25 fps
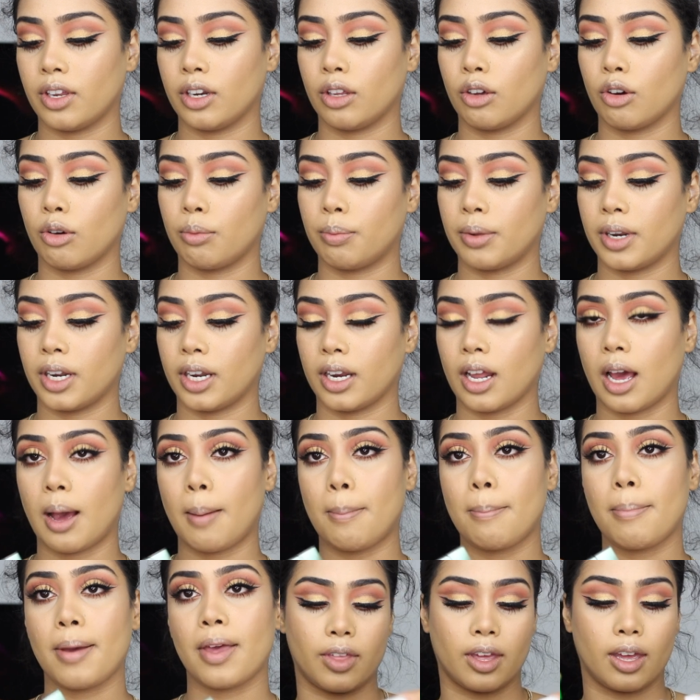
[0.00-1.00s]
then you open it
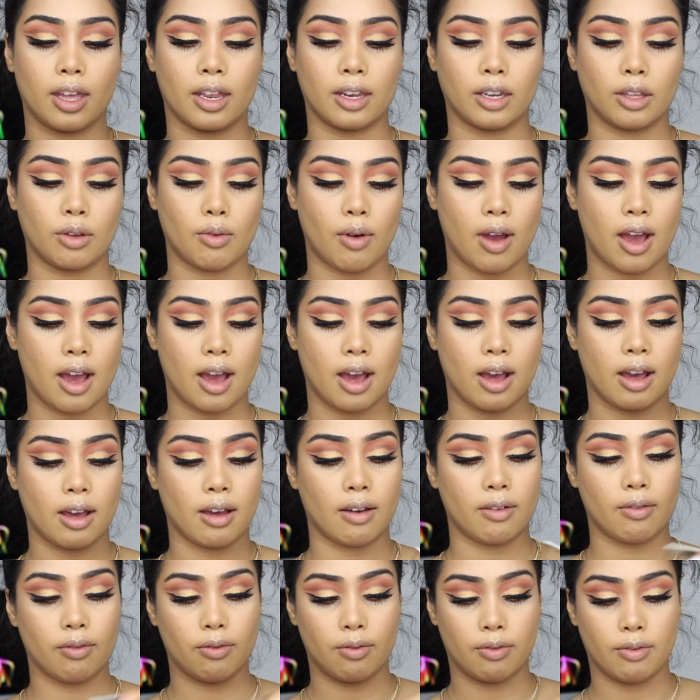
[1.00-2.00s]
up and then you
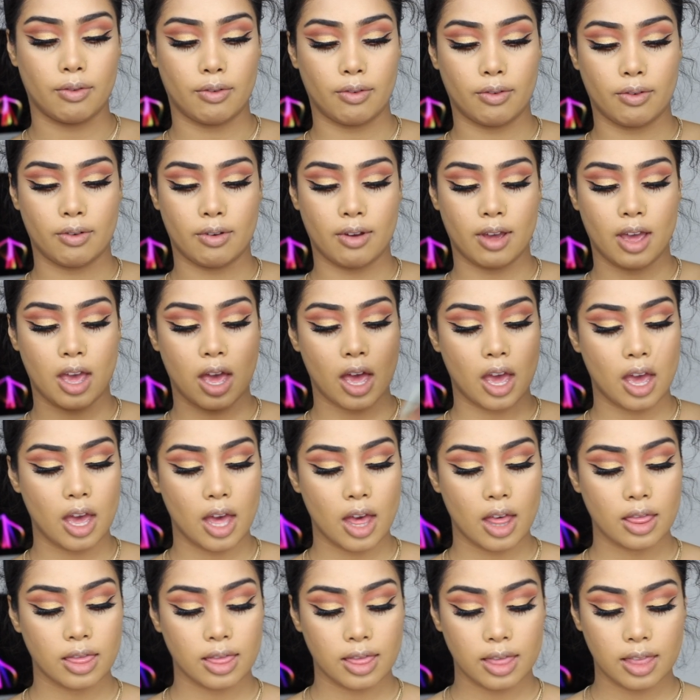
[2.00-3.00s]
have
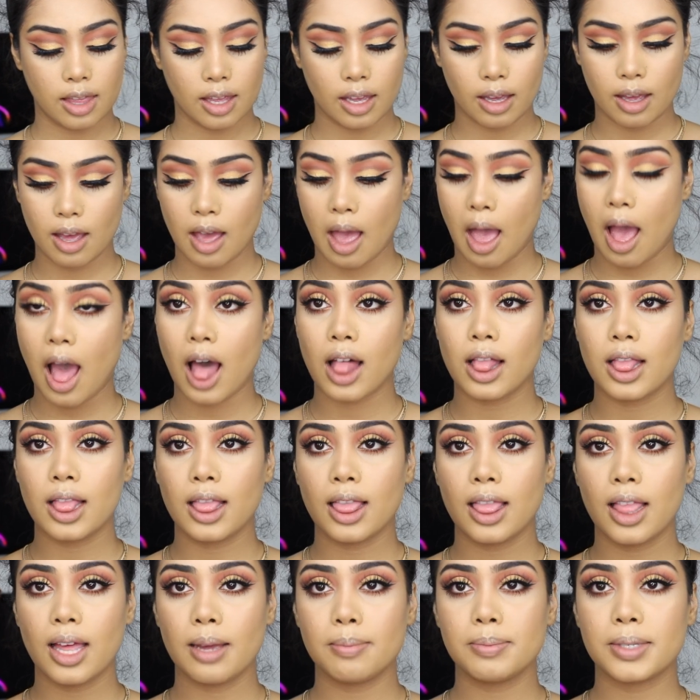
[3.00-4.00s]
the
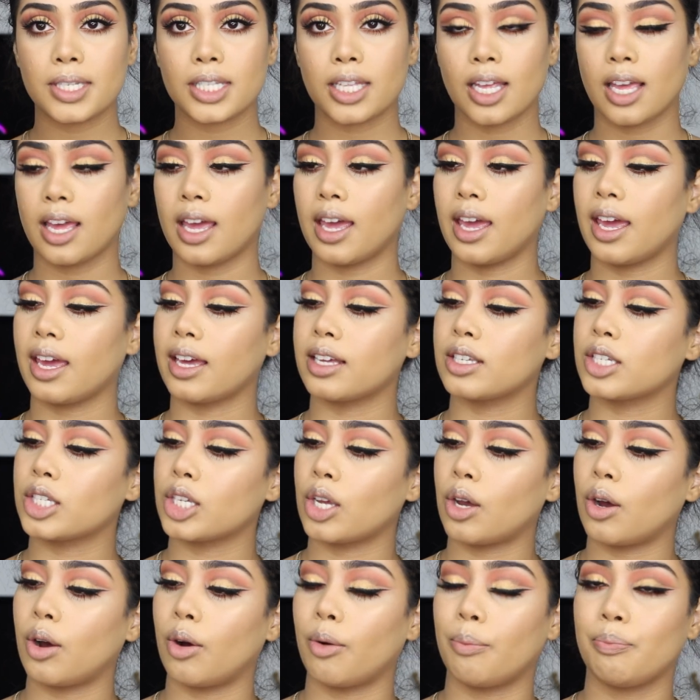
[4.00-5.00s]
lipstick
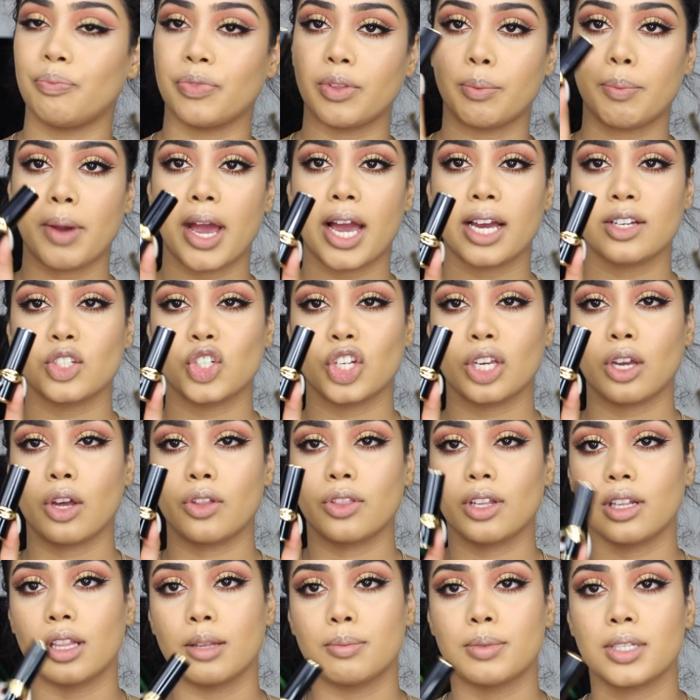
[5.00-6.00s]
so the packaging
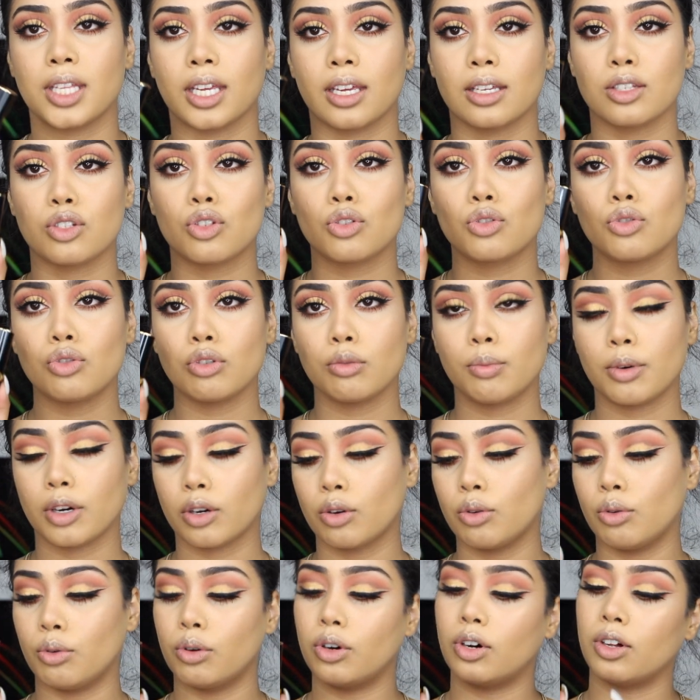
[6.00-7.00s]
on the lipstick is super
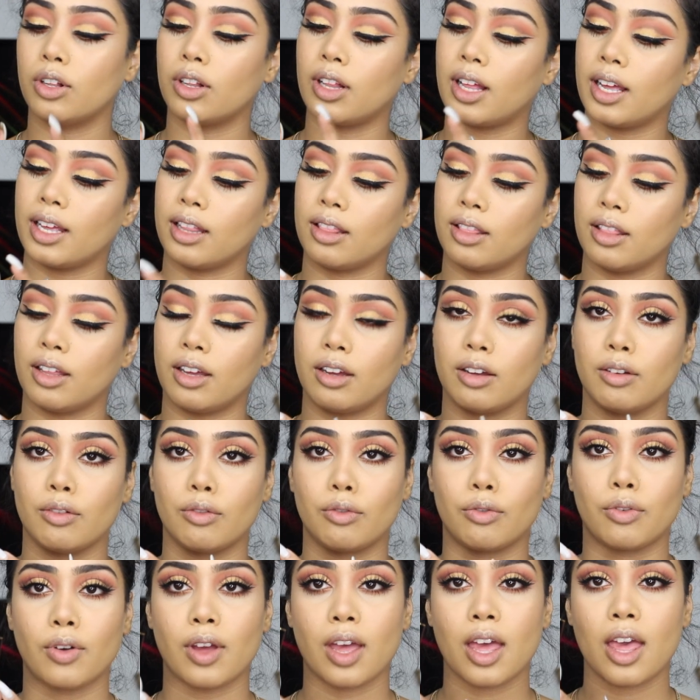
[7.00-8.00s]
cool I
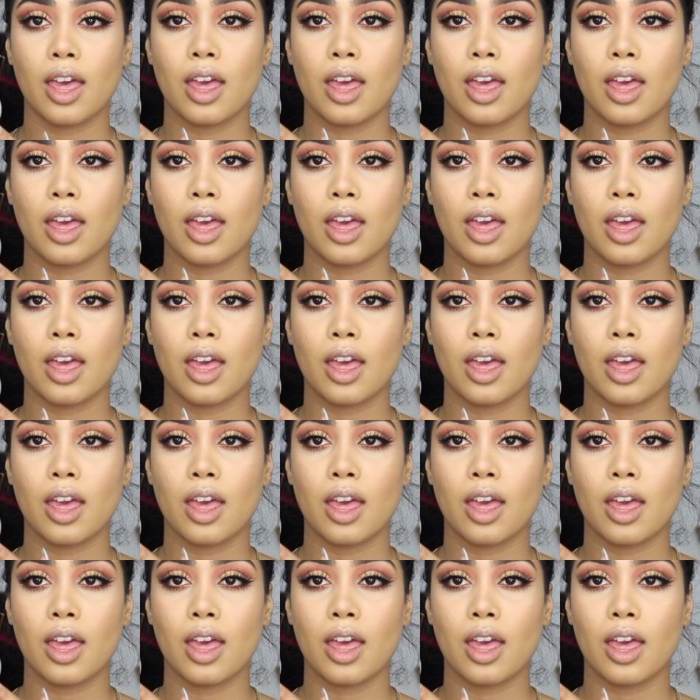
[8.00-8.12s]
love